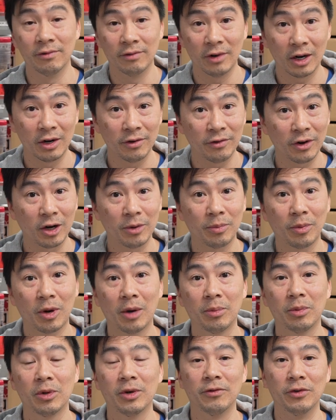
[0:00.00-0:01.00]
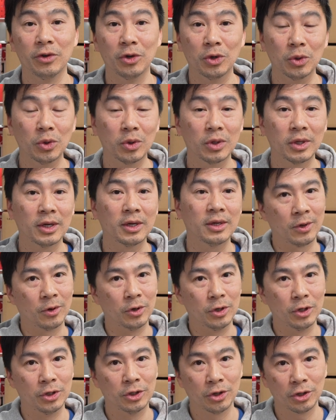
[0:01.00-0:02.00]
very, very popular if you Google it
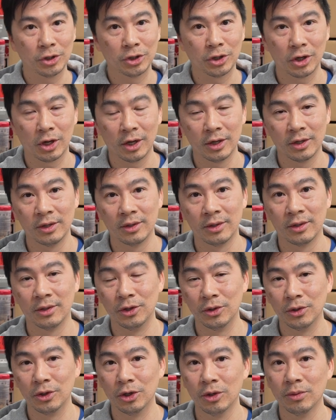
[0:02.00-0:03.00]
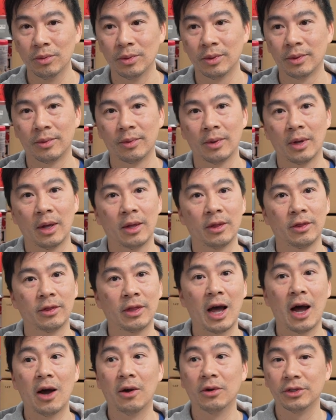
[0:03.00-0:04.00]
or you search it on YouTube.
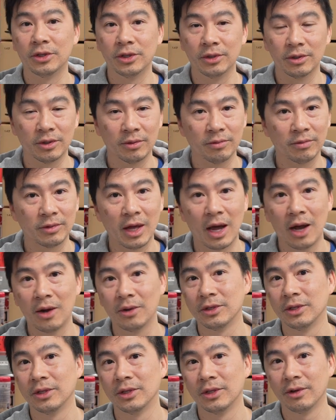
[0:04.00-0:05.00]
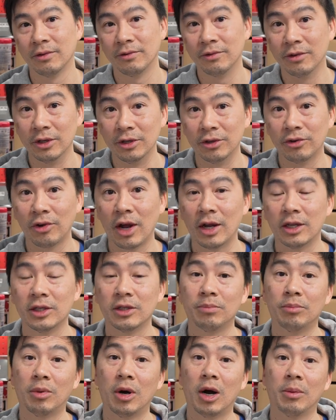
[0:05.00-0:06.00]
Thousands and thousands of Fun Trans
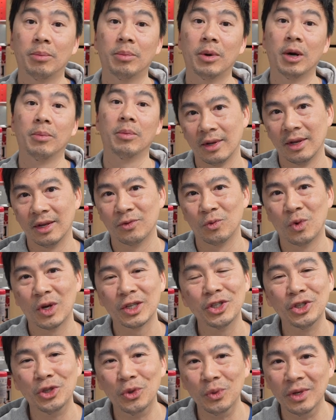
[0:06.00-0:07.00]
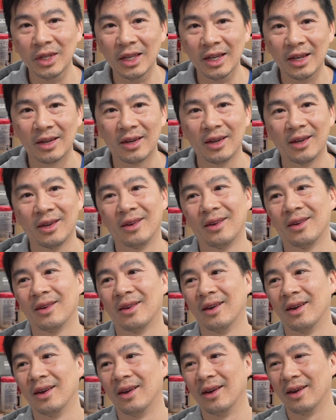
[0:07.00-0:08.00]
pop up. It wasn't unique.
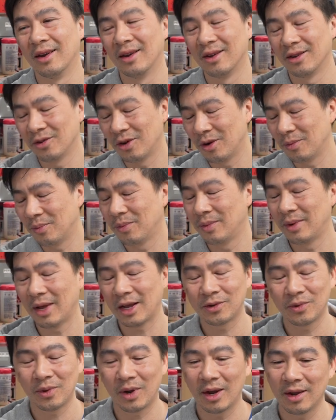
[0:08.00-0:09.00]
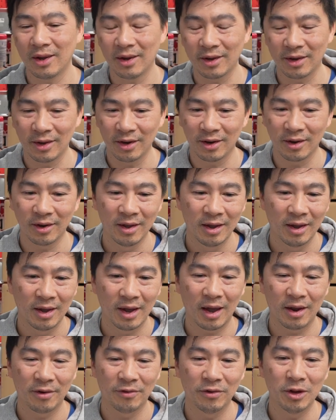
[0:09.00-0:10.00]
Uh, so I, that's why I
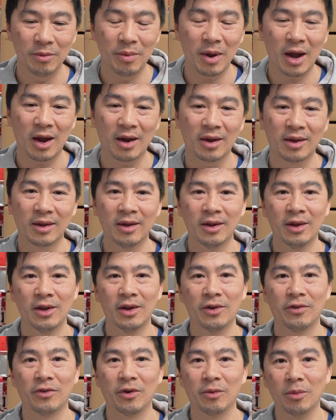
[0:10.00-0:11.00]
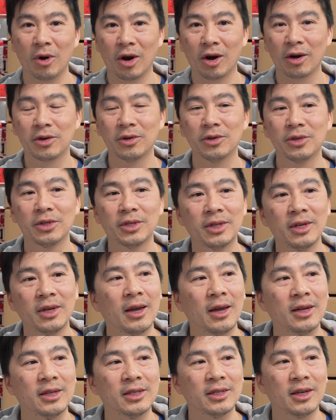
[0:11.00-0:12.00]
had feedback from Marcos,
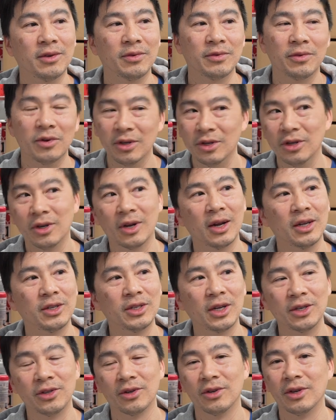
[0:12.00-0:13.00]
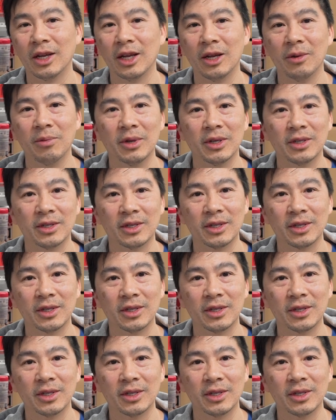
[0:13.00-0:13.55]
and he said, "Fun, you gotta change your name. It's